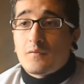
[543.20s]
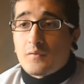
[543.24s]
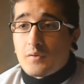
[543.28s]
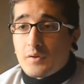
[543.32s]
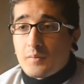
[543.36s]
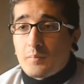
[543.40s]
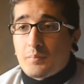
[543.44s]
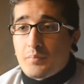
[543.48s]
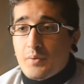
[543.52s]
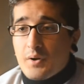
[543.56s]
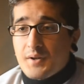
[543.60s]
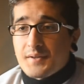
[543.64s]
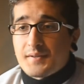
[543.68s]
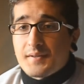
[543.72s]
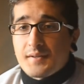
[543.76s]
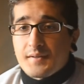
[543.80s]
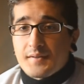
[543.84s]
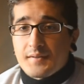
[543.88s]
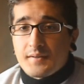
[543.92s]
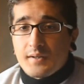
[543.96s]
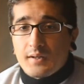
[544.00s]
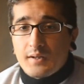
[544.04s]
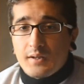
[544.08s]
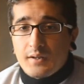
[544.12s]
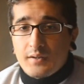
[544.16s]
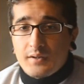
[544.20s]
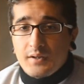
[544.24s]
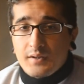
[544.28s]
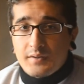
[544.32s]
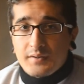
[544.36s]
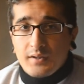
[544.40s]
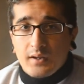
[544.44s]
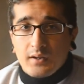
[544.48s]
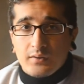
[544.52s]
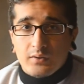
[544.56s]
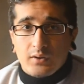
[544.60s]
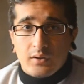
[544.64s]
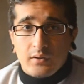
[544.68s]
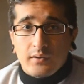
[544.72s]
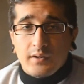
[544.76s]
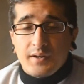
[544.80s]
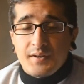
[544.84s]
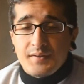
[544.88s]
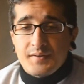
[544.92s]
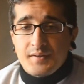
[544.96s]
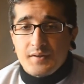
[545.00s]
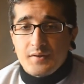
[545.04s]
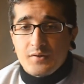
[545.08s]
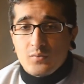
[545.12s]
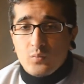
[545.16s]
for the prices they take their
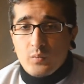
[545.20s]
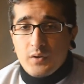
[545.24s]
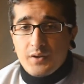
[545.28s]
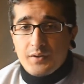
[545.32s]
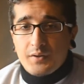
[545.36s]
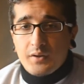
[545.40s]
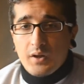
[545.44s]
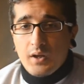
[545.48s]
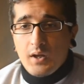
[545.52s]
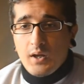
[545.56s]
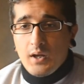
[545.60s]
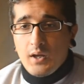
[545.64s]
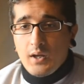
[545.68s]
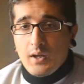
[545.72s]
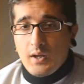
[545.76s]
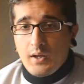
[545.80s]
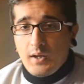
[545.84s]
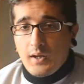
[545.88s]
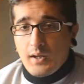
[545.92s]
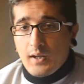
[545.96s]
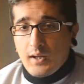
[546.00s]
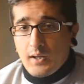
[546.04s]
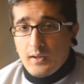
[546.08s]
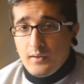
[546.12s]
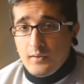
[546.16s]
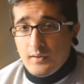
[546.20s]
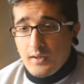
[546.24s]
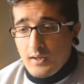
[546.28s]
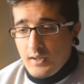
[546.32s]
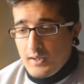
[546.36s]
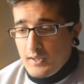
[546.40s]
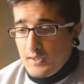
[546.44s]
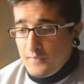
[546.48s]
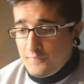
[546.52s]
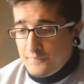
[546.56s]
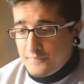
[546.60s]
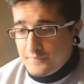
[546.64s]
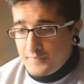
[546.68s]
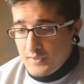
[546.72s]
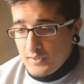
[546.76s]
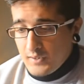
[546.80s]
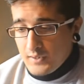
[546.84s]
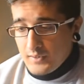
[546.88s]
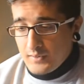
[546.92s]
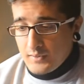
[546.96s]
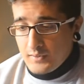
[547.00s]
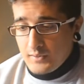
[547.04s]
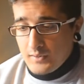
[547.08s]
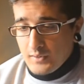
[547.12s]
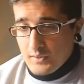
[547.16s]
lenses with, and they
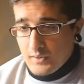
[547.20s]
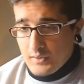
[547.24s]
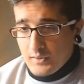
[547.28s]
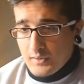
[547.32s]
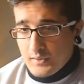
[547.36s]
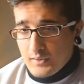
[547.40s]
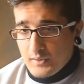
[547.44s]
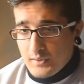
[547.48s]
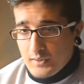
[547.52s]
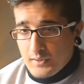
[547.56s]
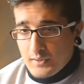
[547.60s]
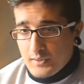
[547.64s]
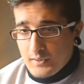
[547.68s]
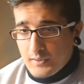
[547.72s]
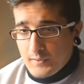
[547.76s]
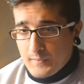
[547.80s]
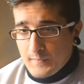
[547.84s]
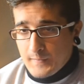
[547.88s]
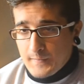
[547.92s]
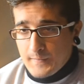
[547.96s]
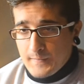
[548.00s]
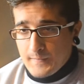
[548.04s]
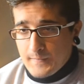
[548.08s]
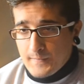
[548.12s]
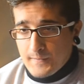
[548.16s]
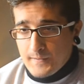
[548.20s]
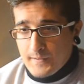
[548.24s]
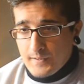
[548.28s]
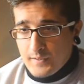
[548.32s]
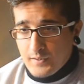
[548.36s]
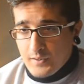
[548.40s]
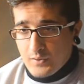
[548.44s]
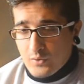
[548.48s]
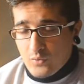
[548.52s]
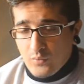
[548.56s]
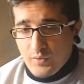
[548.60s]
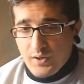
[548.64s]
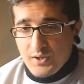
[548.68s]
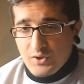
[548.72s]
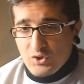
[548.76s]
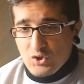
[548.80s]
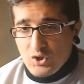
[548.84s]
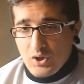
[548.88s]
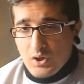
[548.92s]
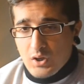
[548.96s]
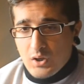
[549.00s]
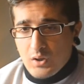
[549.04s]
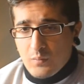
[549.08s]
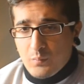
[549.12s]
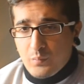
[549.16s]
did a great
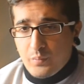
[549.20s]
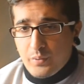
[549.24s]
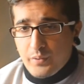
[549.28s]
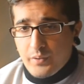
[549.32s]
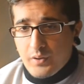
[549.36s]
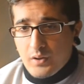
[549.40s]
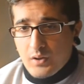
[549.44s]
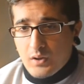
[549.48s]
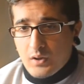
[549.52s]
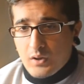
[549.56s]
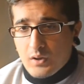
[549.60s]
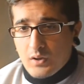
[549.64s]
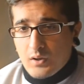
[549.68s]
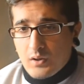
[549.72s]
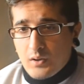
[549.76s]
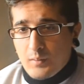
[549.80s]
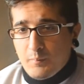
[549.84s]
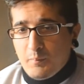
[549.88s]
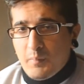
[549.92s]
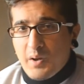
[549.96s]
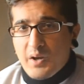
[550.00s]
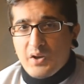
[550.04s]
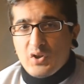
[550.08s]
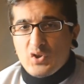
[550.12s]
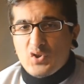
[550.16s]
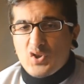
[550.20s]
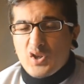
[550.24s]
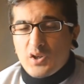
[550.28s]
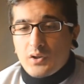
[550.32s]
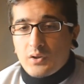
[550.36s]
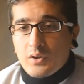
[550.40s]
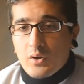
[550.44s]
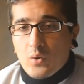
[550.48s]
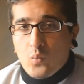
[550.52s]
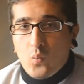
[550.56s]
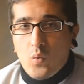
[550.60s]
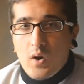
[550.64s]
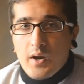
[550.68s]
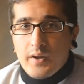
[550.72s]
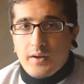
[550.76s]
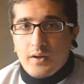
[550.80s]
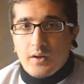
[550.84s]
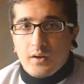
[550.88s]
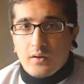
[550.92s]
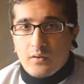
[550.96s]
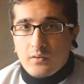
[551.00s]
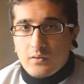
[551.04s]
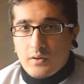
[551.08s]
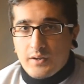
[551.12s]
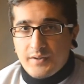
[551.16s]
job managing their
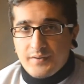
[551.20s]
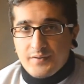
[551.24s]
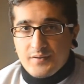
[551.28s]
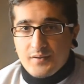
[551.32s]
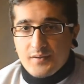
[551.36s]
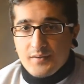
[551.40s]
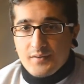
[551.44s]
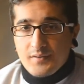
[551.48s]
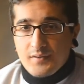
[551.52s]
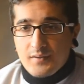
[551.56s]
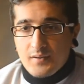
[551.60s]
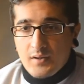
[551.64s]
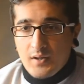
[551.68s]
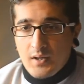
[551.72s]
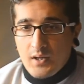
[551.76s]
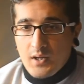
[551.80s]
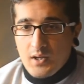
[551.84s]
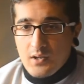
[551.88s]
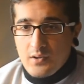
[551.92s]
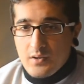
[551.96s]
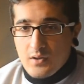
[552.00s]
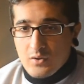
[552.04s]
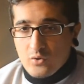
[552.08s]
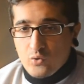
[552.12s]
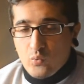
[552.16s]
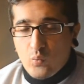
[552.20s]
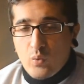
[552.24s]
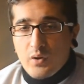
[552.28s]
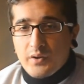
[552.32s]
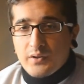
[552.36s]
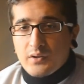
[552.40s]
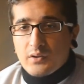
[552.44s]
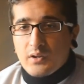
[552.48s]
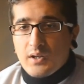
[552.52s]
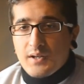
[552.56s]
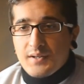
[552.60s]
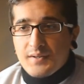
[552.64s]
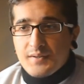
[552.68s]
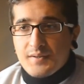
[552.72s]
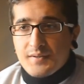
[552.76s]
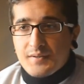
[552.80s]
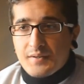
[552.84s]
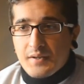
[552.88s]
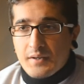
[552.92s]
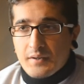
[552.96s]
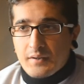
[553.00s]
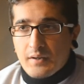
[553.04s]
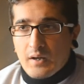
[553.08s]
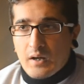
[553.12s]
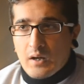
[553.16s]
wide-angle lenses. There's one
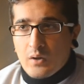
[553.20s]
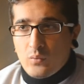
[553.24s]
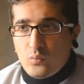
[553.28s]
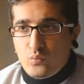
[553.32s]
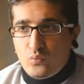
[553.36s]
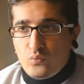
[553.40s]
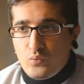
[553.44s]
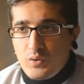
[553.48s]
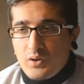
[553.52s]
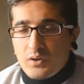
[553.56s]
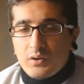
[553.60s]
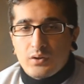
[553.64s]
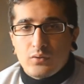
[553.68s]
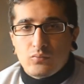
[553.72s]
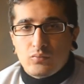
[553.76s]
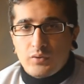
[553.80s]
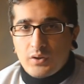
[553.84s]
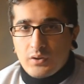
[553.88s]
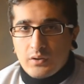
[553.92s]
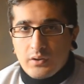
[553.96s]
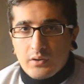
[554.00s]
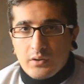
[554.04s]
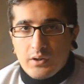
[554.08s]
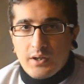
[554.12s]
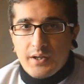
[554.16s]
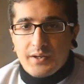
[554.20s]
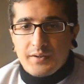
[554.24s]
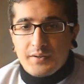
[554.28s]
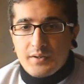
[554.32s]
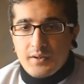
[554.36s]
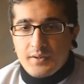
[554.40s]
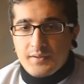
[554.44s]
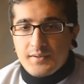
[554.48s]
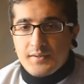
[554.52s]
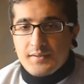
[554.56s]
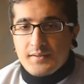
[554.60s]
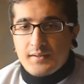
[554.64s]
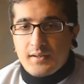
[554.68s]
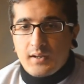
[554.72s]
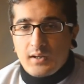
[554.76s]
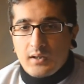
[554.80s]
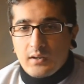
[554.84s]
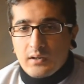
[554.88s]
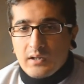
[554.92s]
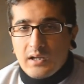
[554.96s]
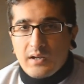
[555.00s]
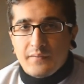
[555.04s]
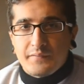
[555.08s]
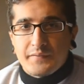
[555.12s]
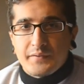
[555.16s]
lens that I really liked. It's the
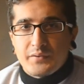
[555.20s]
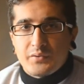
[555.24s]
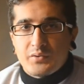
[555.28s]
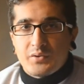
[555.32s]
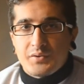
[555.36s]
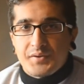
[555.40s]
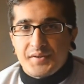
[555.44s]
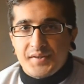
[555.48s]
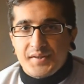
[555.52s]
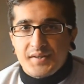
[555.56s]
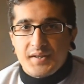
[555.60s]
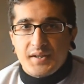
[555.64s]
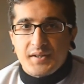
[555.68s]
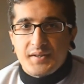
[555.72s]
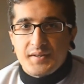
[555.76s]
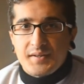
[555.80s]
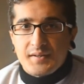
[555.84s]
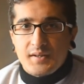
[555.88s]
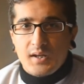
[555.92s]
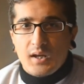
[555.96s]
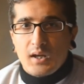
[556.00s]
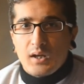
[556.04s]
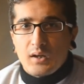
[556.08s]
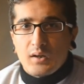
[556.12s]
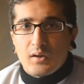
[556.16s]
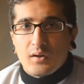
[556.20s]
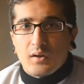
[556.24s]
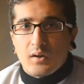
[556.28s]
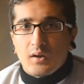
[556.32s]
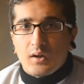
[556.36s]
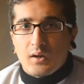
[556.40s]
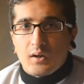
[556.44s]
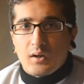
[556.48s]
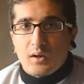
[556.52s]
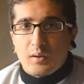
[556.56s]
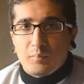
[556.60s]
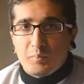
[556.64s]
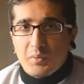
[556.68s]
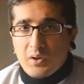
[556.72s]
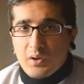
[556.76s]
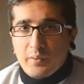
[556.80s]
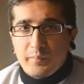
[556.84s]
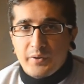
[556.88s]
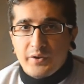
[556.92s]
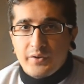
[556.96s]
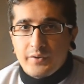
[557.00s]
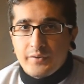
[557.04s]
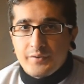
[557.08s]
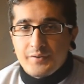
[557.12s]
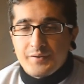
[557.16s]
11 to 16
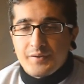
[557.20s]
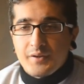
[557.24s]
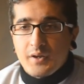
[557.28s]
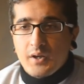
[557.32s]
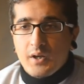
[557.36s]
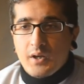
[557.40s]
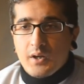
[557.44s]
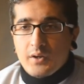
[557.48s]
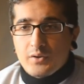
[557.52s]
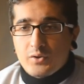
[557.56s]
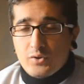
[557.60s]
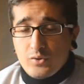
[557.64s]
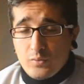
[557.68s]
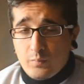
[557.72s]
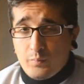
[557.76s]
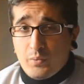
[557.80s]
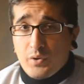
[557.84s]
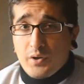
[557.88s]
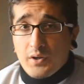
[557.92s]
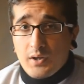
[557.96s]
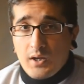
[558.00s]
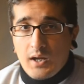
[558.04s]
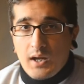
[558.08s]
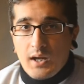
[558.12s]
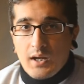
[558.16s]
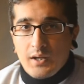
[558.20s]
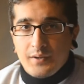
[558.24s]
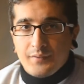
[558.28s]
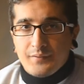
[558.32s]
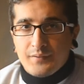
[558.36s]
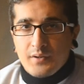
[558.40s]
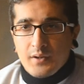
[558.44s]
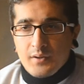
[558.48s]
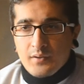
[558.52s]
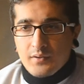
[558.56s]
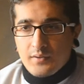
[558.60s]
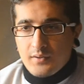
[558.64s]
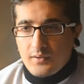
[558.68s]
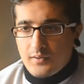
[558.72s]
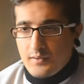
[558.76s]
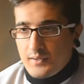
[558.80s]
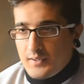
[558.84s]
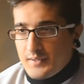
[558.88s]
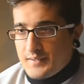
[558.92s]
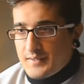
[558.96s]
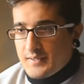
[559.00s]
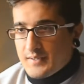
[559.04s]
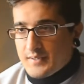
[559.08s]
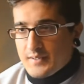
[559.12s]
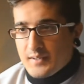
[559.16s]
millimeters 2.8. That
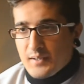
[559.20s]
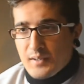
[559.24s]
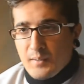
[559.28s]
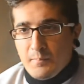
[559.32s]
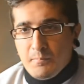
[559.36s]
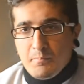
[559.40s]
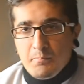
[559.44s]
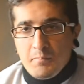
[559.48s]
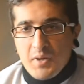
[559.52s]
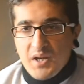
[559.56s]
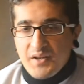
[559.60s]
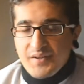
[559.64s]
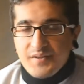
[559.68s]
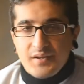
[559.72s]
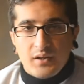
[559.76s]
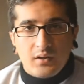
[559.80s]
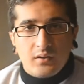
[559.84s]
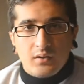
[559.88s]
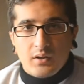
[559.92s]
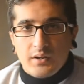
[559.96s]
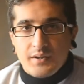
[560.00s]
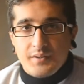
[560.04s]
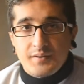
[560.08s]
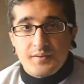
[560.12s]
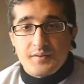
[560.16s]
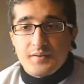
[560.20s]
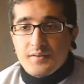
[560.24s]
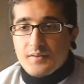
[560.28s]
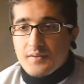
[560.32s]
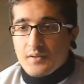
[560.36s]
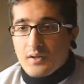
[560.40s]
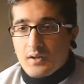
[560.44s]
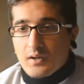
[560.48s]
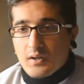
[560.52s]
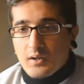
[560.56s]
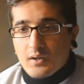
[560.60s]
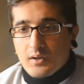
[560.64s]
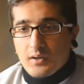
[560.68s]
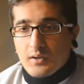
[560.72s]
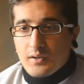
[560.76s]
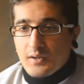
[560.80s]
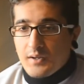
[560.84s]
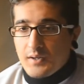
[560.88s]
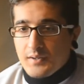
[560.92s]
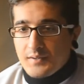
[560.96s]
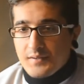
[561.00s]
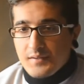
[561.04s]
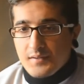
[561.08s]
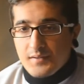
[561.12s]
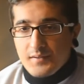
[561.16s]
it's an amazing lens.
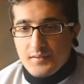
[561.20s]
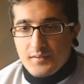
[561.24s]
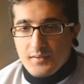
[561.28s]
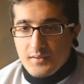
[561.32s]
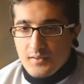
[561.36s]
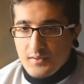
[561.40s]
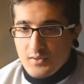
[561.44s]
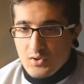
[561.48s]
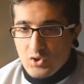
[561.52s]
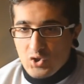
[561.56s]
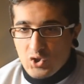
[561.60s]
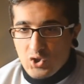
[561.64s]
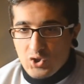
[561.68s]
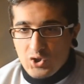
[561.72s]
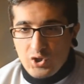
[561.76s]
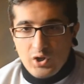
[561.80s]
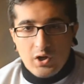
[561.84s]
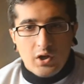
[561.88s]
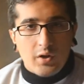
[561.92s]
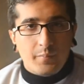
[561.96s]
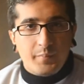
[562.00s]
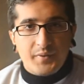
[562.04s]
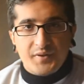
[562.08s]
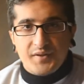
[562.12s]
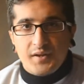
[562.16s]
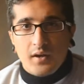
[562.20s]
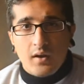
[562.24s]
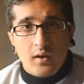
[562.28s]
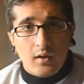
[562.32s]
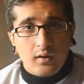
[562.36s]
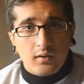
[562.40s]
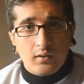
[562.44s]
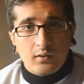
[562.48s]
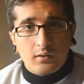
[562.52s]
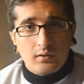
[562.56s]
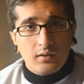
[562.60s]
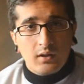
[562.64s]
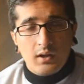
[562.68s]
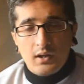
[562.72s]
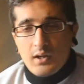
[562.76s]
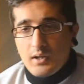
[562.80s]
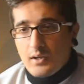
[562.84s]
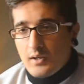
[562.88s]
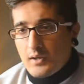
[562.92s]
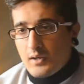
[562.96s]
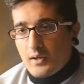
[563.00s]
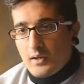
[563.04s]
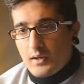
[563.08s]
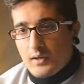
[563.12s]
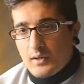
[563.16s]
It's sharp as hell.
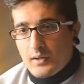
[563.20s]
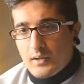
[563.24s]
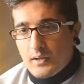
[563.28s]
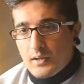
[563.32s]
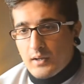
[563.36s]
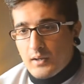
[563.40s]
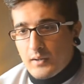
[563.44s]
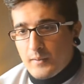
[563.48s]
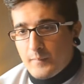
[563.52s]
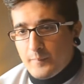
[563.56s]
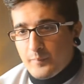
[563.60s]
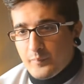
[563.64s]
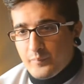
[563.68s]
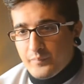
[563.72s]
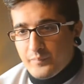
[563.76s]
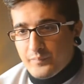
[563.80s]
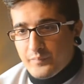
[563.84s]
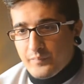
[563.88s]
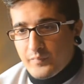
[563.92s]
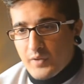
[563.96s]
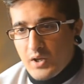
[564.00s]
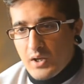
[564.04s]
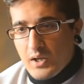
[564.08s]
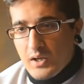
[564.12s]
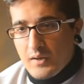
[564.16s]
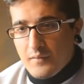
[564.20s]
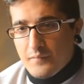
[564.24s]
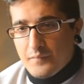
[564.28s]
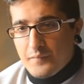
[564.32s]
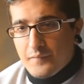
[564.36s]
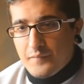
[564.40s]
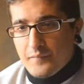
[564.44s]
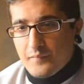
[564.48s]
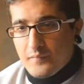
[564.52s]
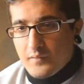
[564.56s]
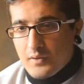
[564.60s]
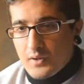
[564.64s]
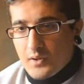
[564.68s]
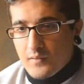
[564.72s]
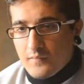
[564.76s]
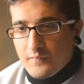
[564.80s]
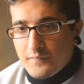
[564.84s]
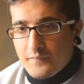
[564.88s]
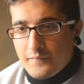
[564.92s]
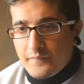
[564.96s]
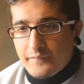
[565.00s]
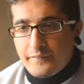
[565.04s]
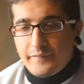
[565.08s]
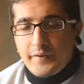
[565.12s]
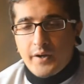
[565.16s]
You have
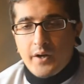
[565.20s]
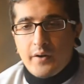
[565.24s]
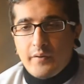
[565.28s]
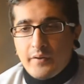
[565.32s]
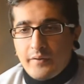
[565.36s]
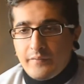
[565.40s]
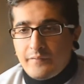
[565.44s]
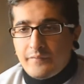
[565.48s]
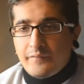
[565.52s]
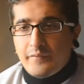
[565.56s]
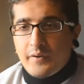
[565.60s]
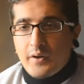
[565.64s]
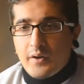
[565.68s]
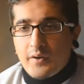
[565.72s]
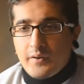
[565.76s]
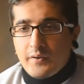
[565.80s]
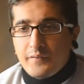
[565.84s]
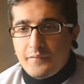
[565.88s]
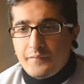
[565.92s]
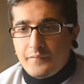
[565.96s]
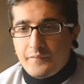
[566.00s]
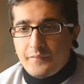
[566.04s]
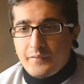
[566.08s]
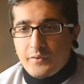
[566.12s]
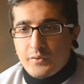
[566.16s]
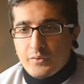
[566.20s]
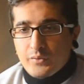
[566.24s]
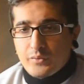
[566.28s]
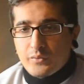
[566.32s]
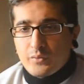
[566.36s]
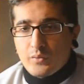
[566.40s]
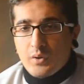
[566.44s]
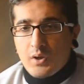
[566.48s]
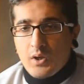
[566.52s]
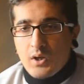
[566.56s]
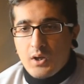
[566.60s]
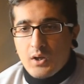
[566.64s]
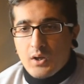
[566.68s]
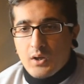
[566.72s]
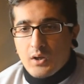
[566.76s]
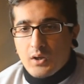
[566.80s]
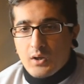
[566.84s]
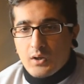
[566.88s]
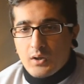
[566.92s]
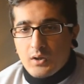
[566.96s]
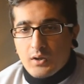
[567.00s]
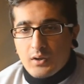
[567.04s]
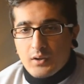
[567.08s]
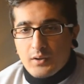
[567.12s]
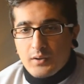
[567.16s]
very few
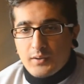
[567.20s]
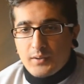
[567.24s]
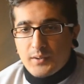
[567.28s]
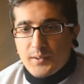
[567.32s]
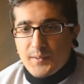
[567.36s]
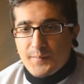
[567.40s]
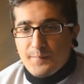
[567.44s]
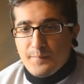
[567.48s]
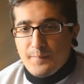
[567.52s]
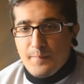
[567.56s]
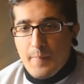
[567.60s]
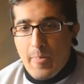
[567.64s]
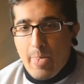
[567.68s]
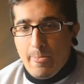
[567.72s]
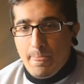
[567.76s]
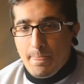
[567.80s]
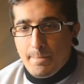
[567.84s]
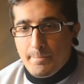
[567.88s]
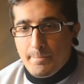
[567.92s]
barrel